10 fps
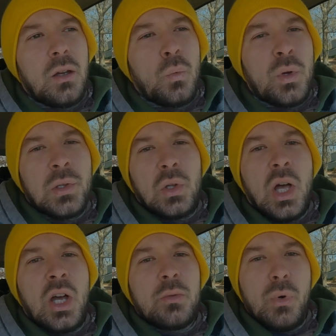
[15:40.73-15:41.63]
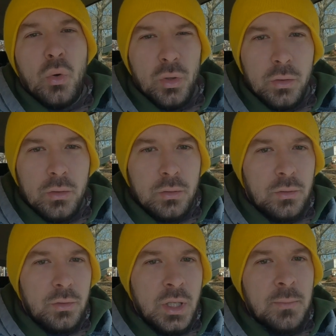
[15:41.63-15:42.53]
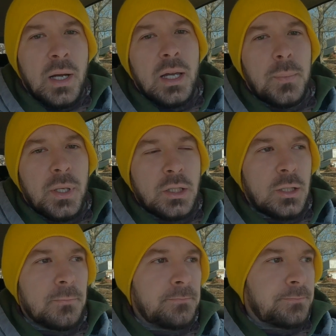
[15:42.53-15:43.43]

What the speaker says: with the lawnmower, in my opinion.